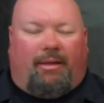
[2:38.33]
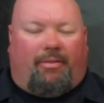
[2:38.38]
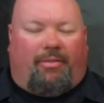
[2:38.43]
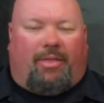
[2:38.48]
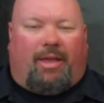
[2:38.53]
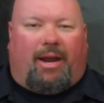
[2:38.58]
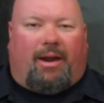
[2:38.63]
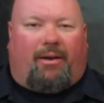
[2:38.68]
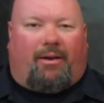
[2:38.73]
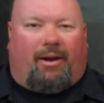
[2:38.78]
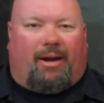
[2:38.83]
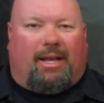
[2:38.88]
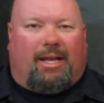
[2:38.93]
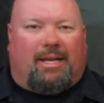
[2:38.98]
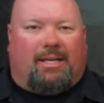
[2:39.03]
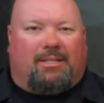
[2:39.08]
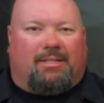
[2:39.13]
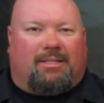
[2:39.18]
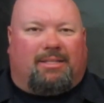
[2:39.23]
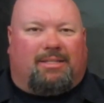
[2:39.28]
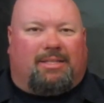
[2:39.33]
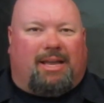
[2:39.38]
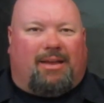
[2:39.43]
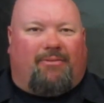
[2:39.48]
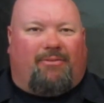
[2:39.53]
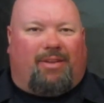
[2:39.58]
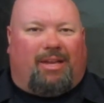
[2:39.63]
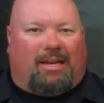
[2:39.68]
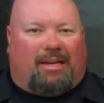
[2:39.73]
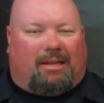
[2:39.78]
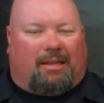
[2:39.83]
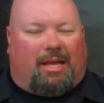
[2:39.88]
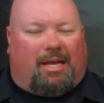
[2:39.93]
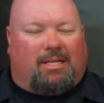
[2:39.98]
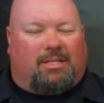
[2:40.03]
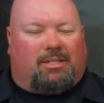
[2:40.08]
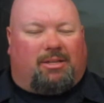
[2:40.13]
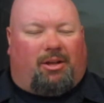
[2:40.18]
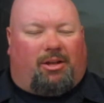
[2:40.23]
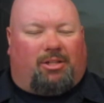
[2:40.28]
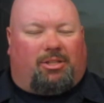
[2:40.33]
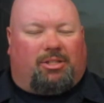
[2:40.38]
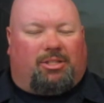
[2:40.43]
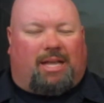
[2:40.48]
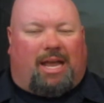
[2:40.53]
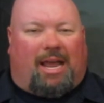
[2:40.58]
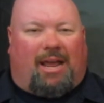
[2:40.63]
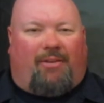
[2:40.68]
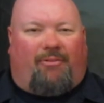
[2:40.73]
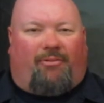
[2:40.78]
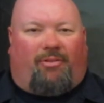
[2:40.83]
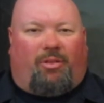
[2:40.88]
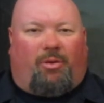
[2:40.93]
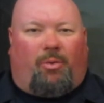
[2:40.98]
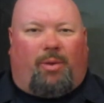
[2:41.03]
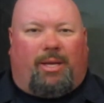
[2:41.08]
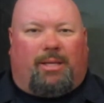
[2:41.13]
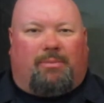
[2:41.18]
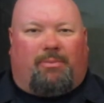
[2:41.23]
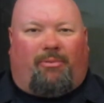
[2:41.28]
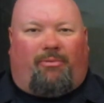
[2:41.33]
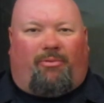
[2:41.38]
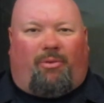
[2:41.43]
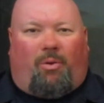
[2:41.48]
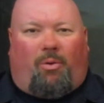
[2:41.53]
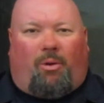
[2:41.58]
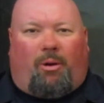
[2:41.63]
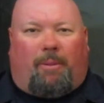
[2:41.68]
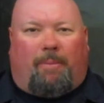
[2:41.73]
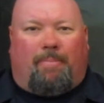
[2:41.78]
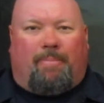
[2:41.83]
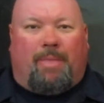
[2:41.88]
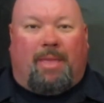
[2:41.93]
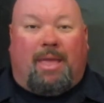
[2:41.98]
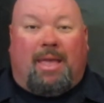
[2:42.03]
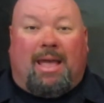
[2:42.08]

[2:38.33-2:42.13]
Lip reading: there it is, the same vehicle I saw just a handful of weeks before.